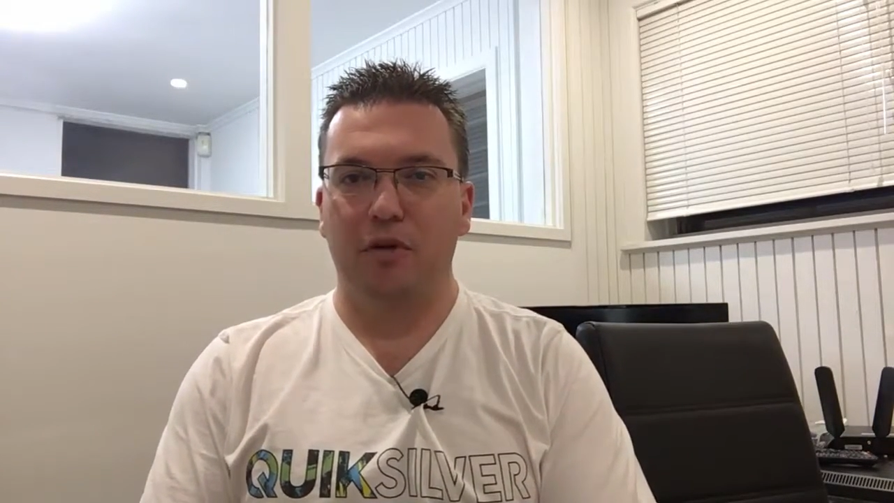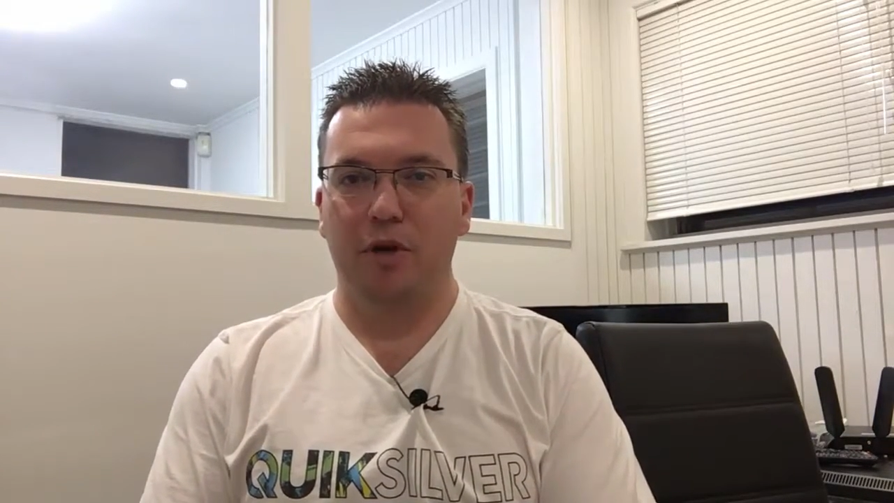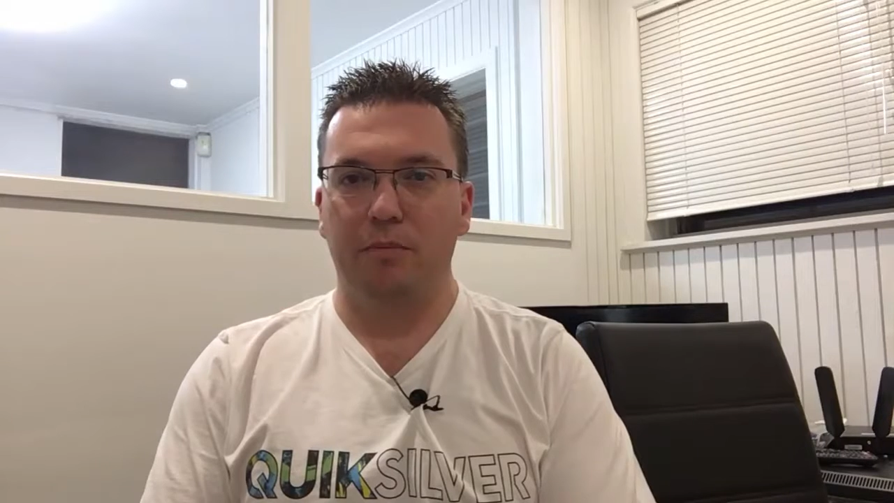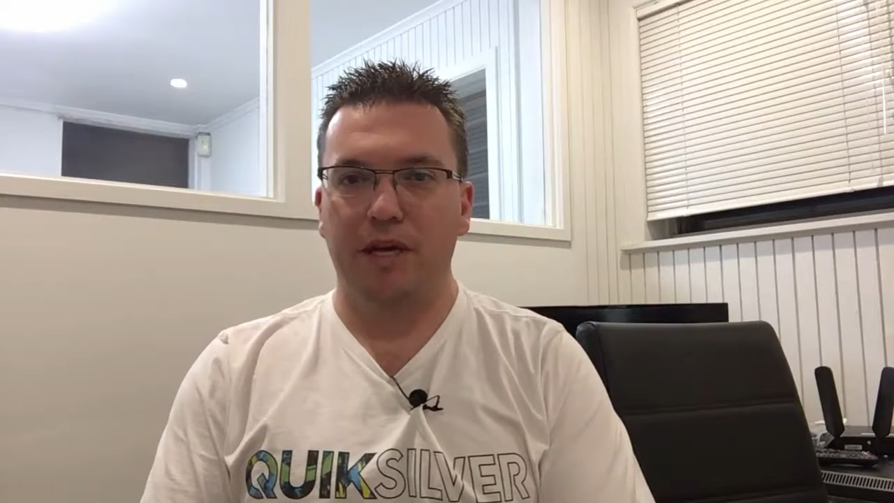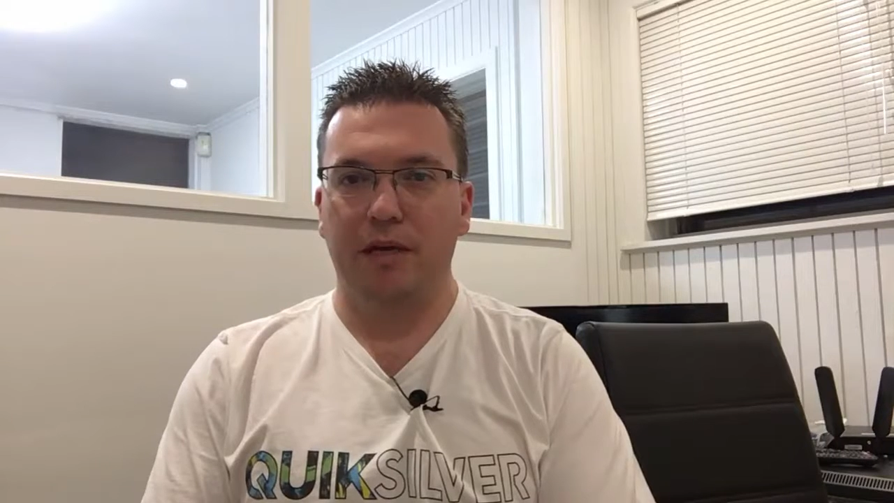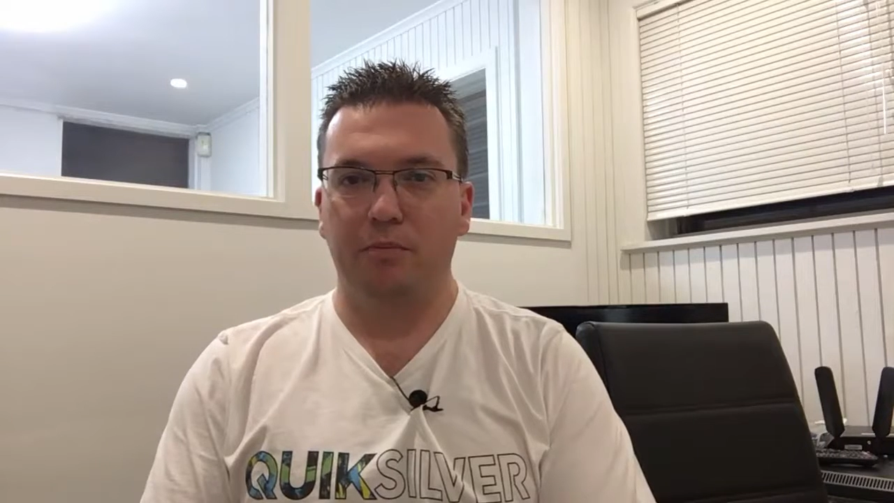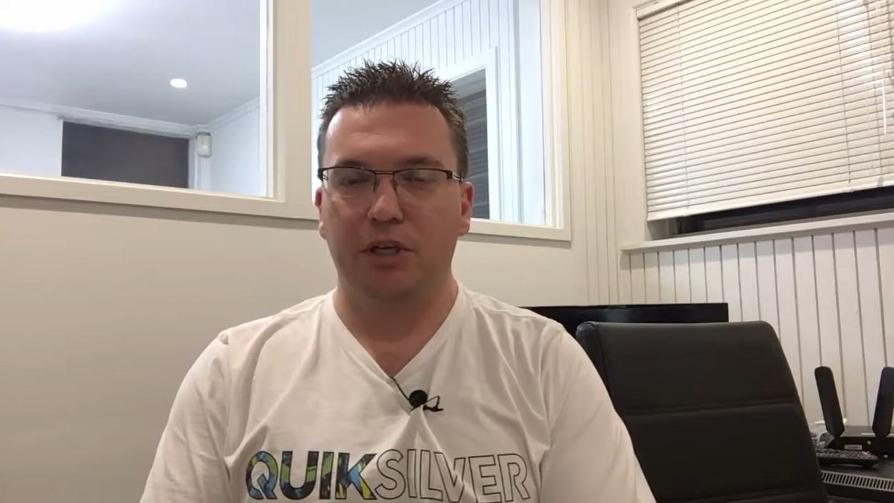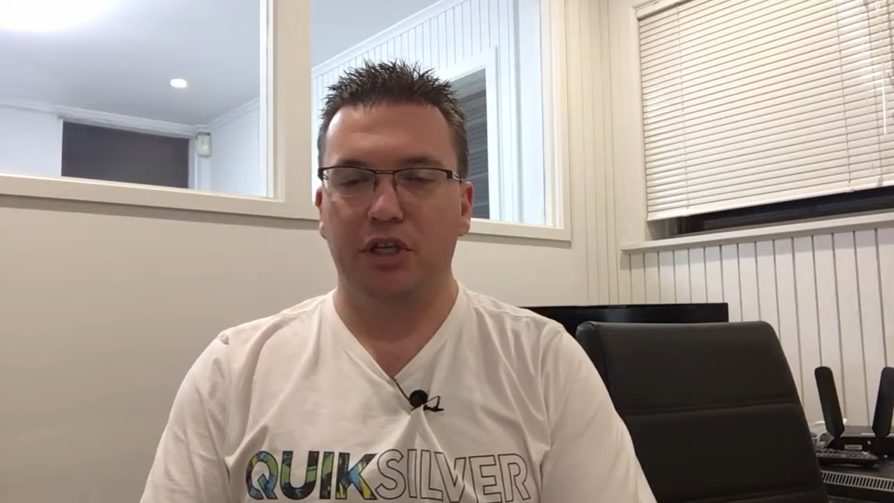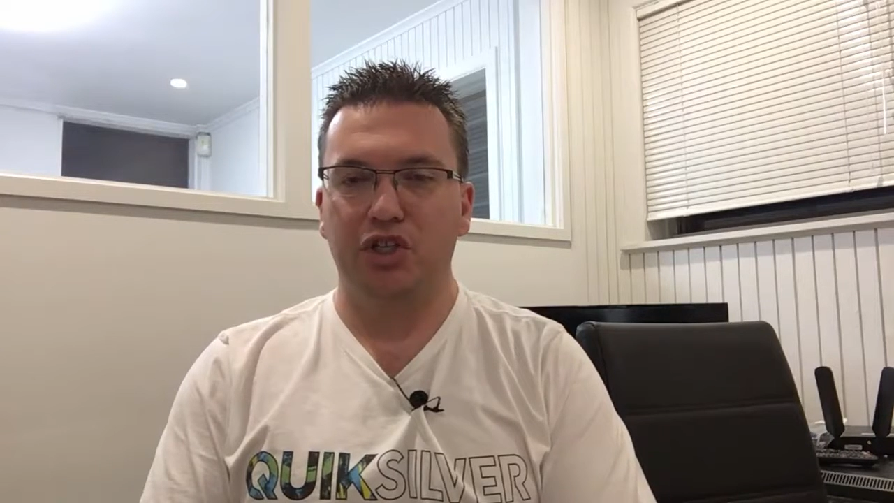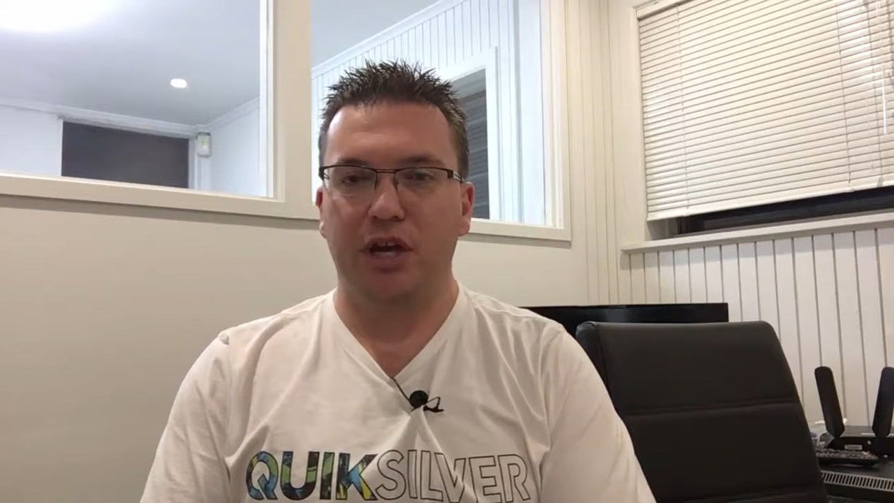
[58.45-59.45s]
I want to make a
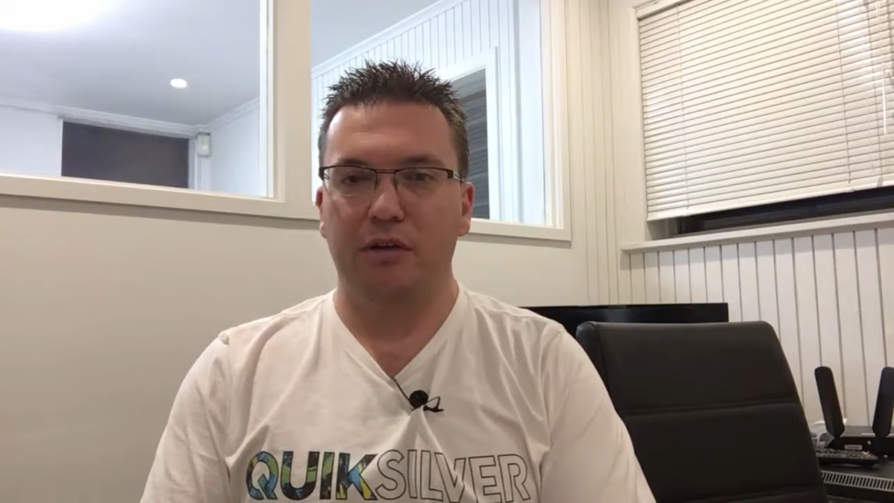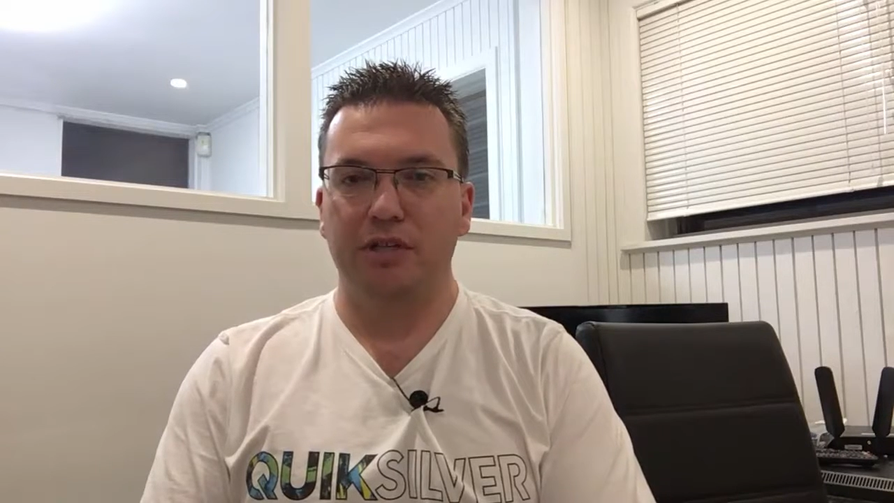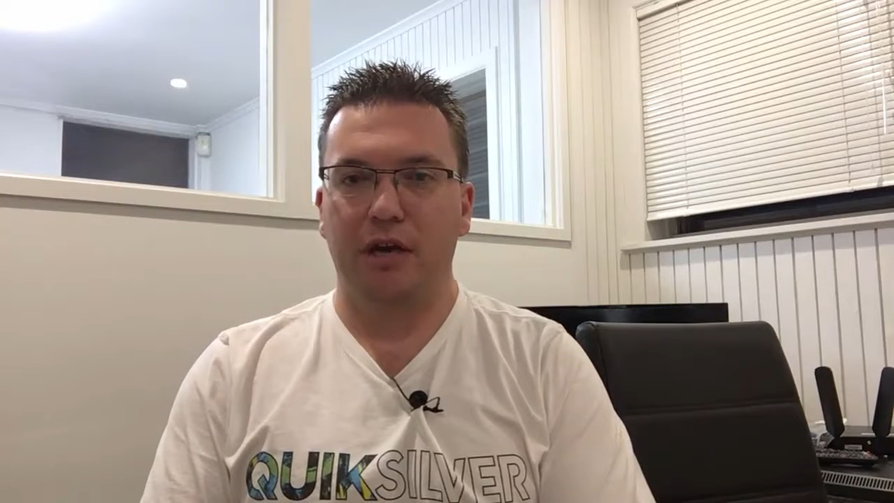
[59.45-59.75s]
big shout